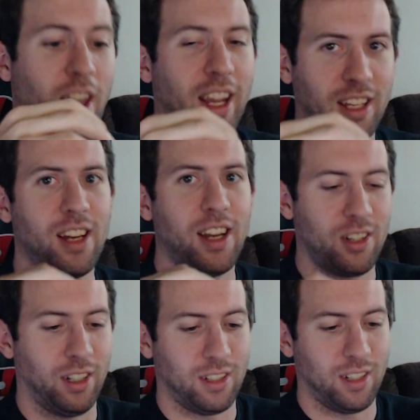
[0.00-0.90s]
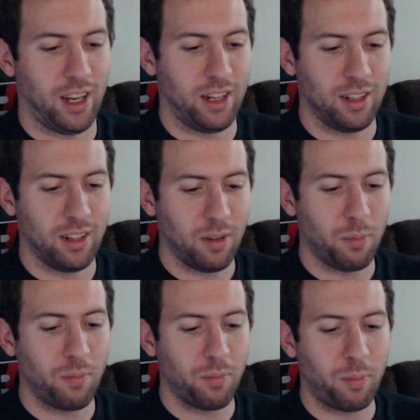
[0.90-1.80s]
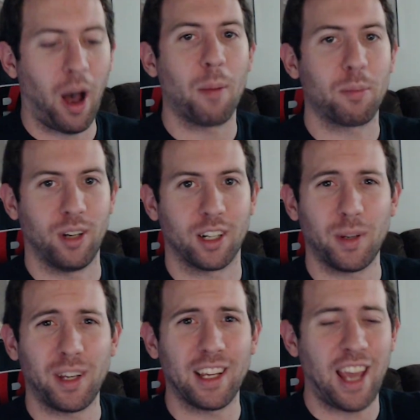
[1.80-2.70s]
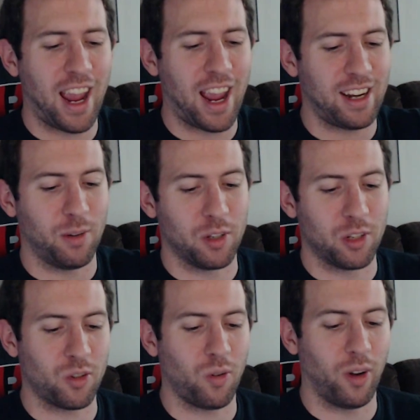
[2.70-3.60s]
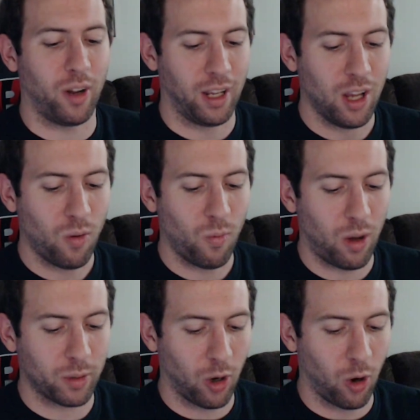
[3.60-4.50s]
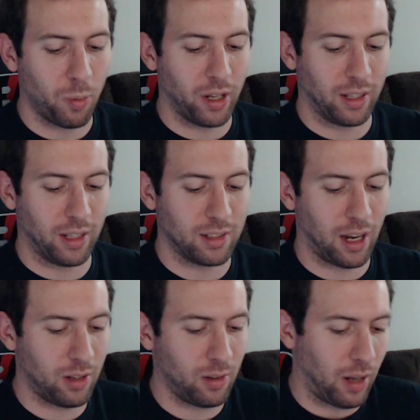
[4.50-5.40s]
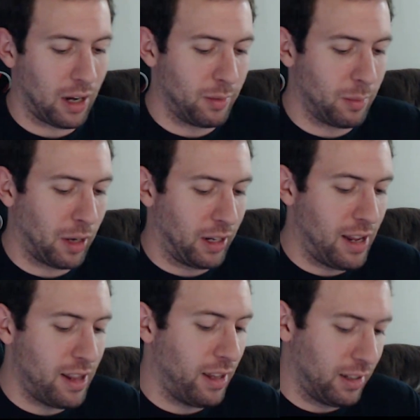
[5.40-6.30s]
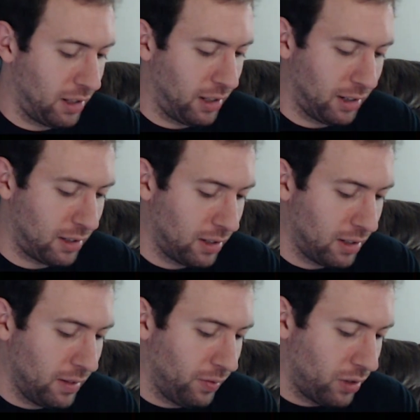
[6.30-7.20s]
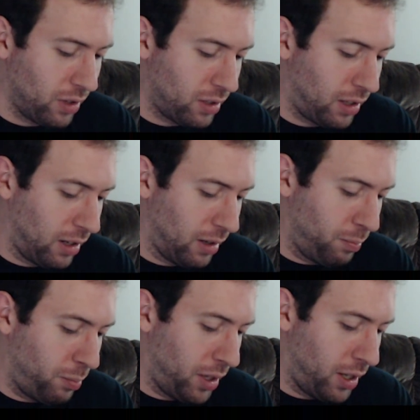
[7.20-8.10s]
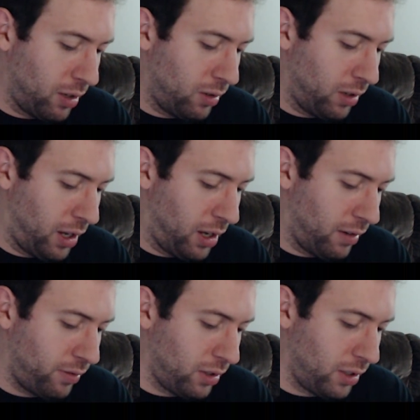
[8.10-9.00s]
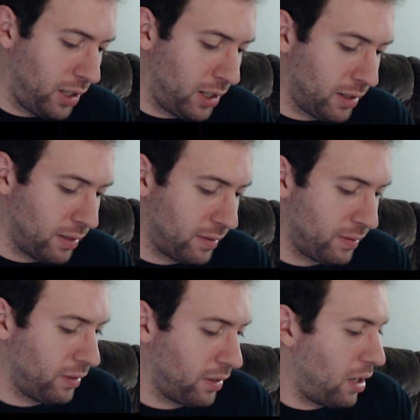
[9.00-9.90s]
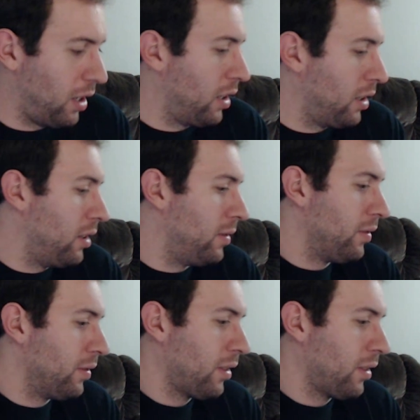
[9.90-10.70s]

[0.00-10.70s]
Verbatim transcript: Heck yeah, she said. Pop Rocks. We get candy to enjoy while we're opening this. How do you... I don't even remember how to eat these things. Just get a big old handful here. There you go.